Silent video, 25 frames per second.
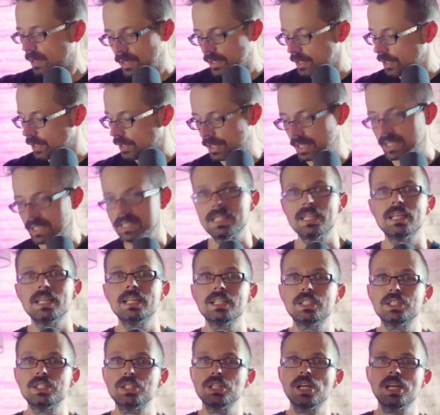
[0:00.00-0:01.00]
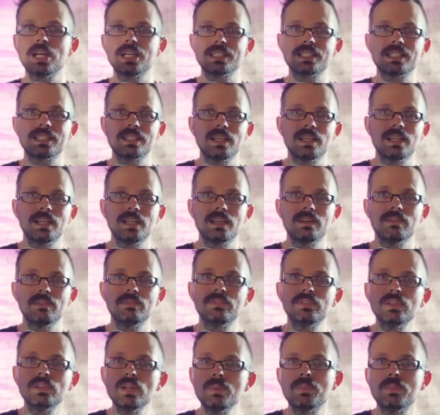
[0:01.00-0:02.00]
this just
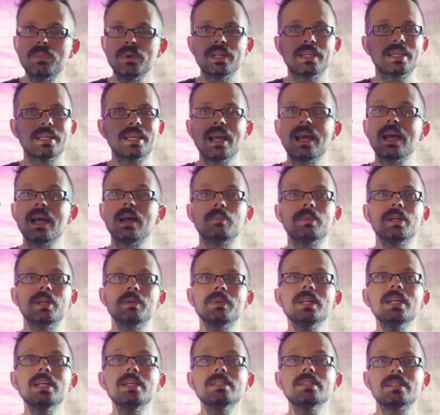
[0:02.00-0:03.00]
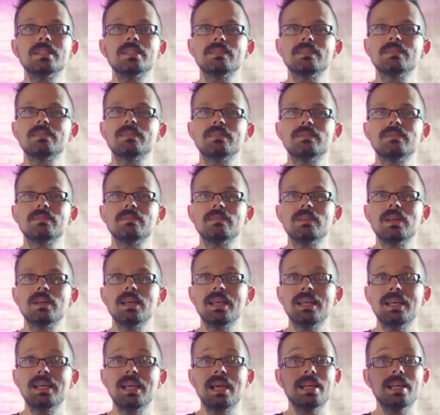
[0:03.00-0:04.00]
flippin' can't be beat.
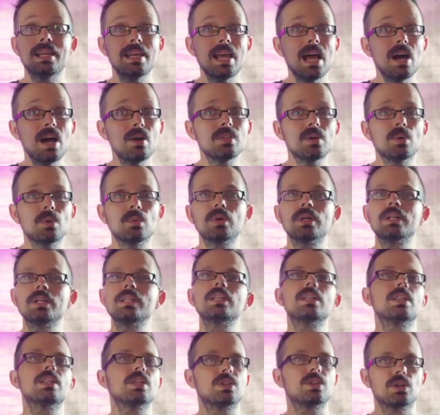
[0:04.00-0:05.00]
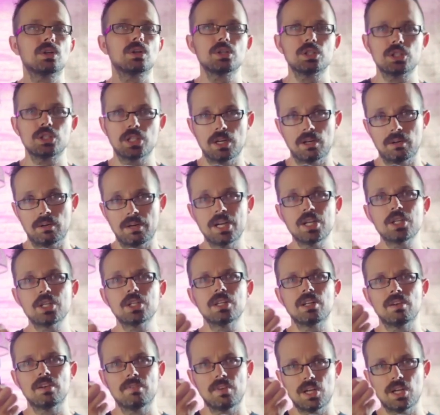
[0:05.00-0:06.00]
And now that we're into the third
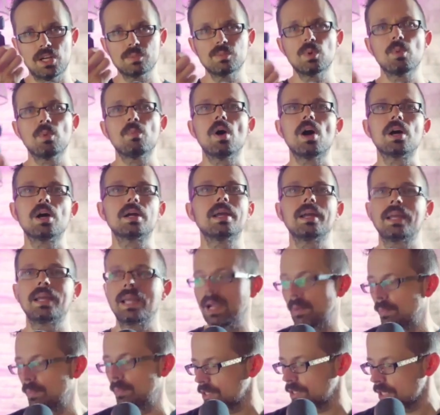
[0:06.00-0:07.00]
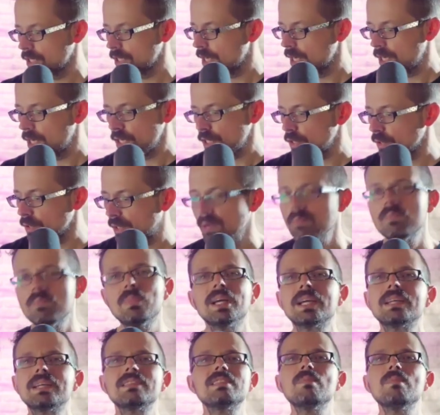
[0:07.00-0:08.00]
generation of Osmo Pocket cameras, you can
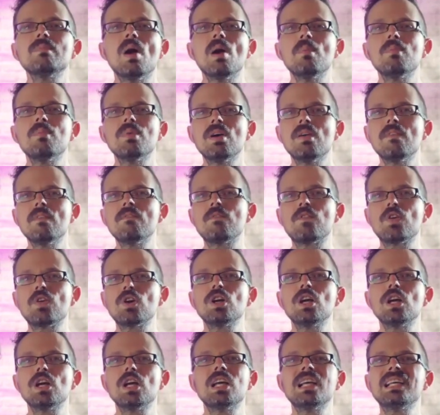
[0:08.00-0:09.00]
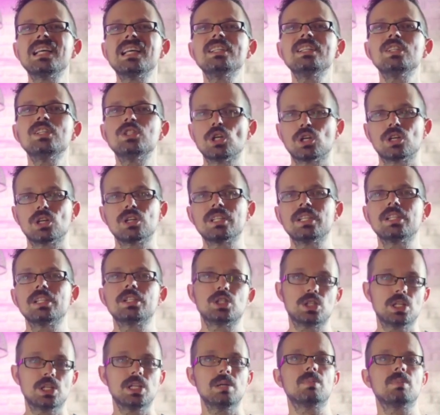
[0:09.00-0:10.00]
pick them up for dirt
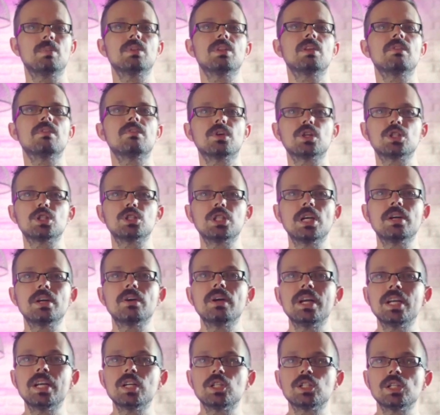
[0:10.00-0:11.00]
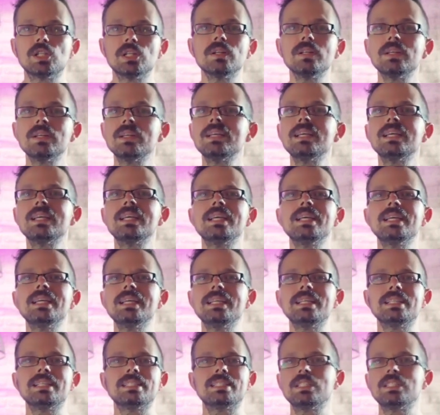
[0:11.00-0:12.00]
cheap. The first generation
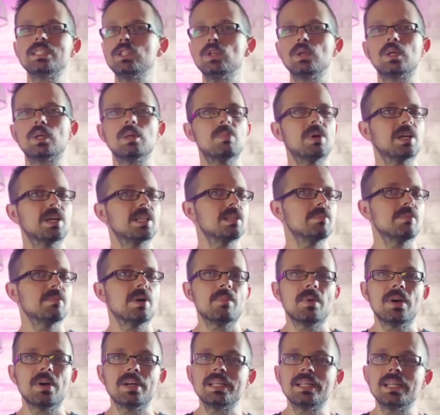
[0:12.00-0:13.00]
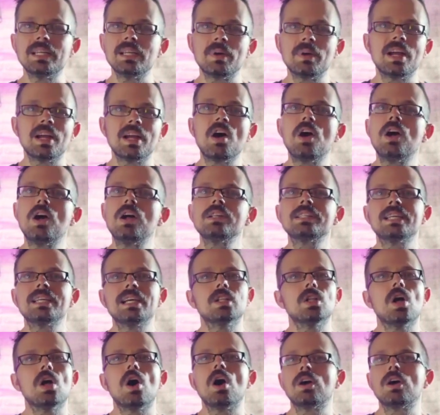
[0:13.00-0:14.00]
is you can pick them up on eBay all day
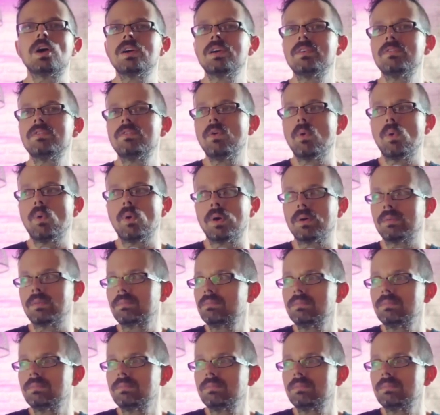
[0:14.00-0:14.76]
long for